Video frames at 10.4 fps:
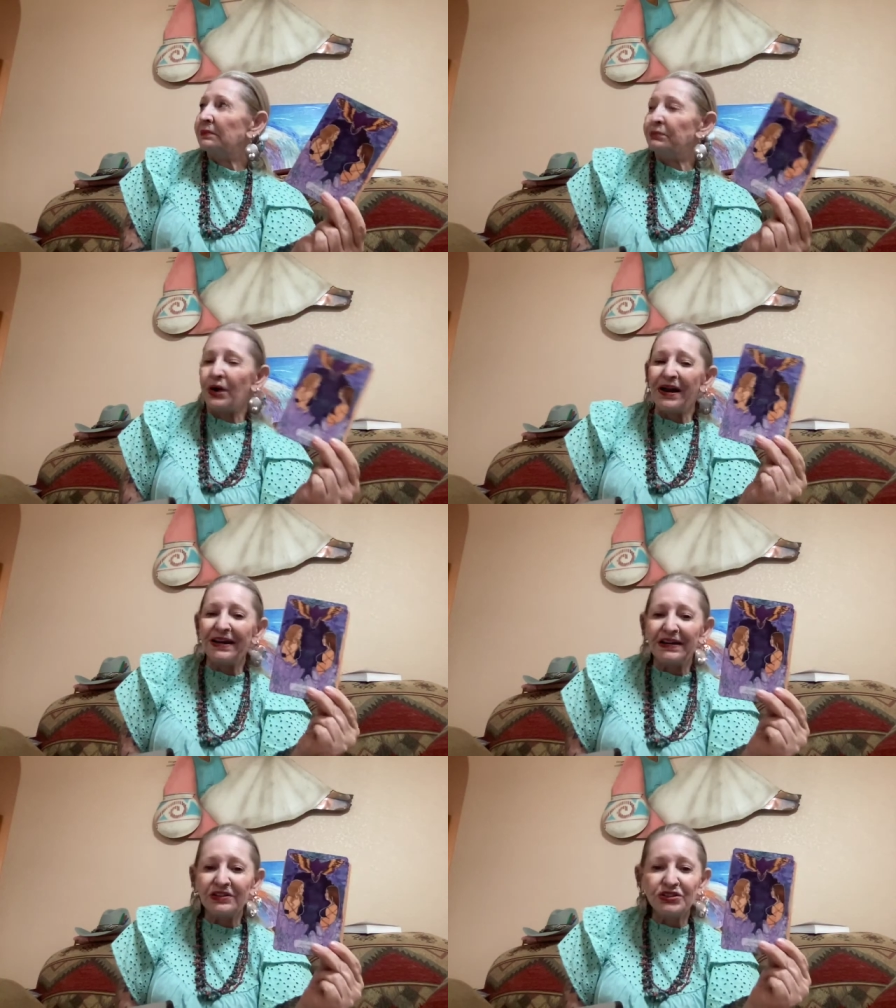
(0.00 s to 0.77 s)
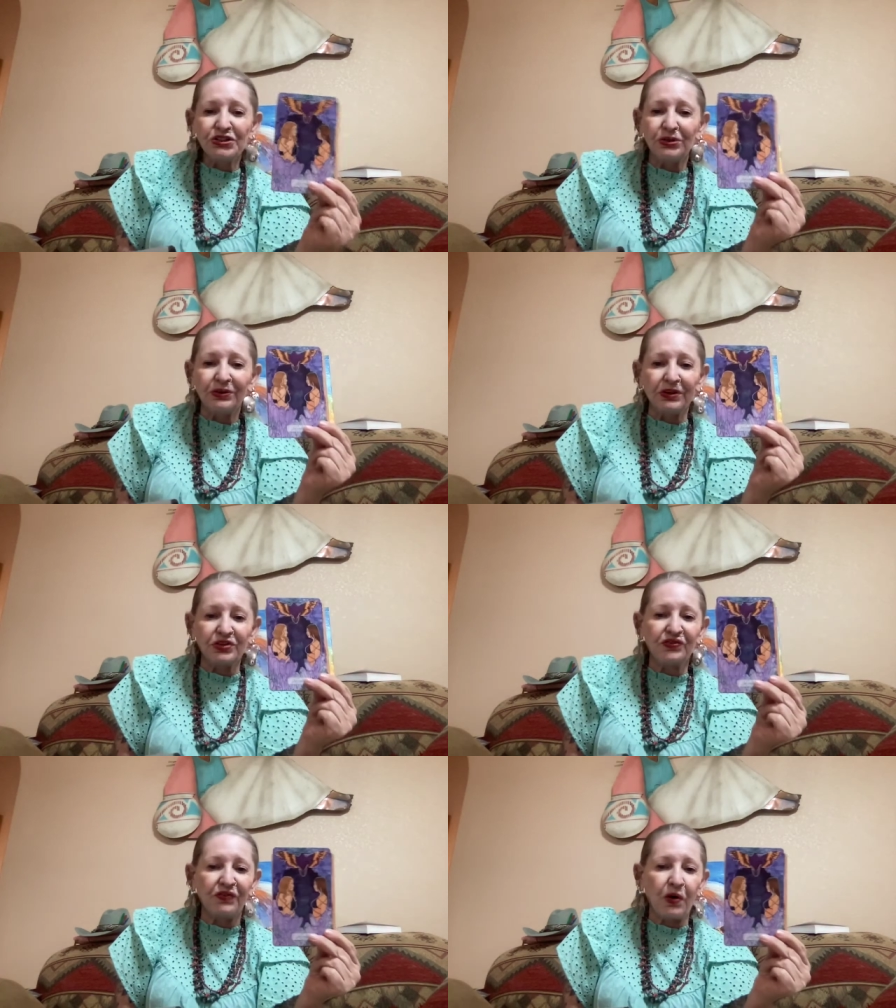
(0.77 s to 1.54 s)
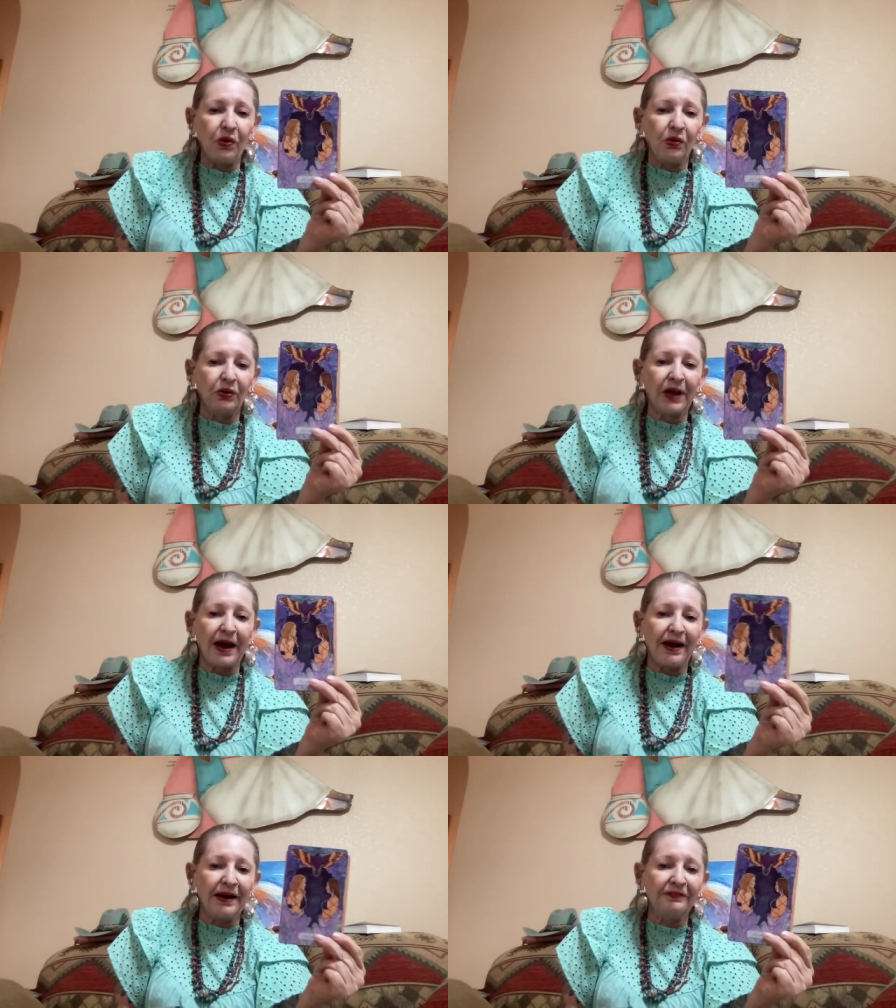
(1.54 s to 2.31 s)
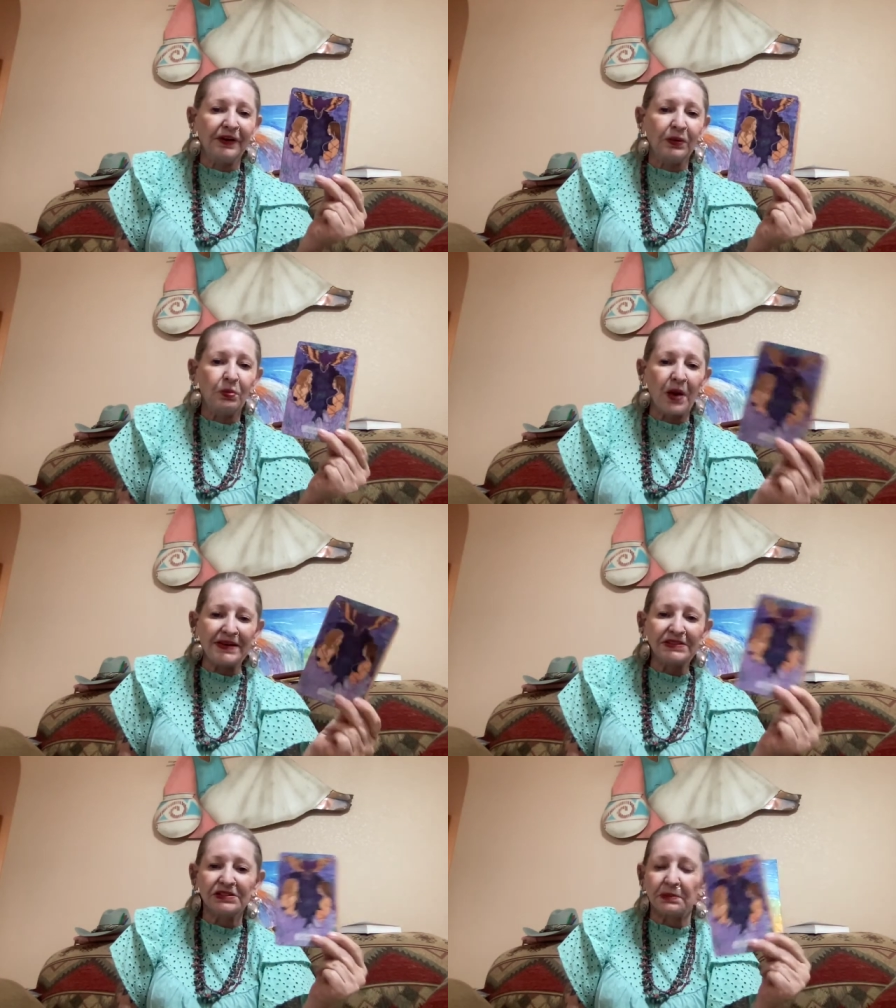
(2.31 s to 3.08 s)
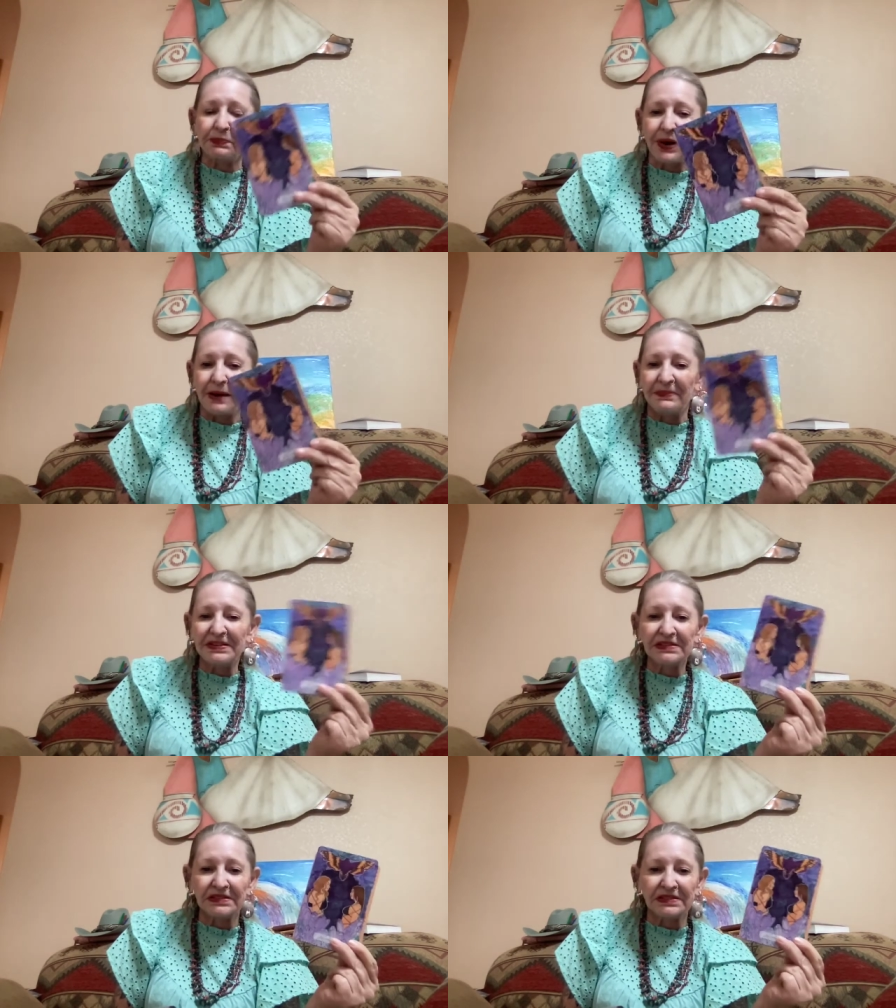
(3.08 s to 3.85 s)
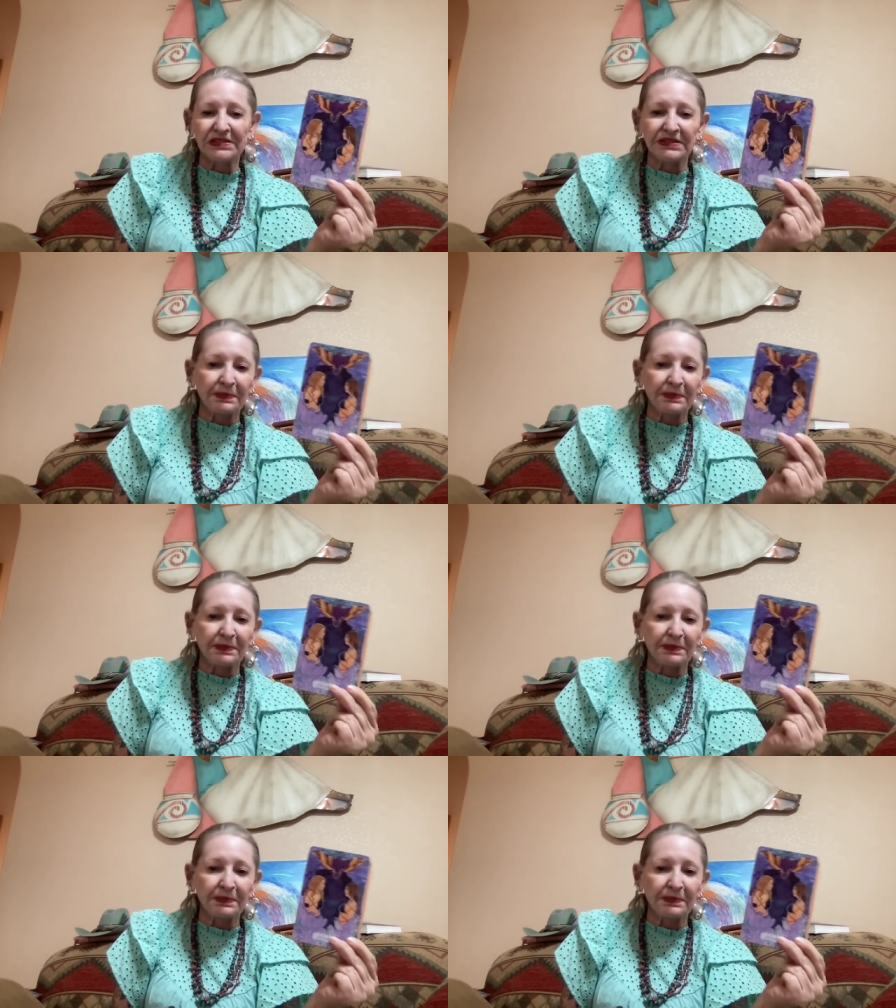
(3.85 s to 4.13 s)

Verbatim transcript: brought into this fold of white supremacists,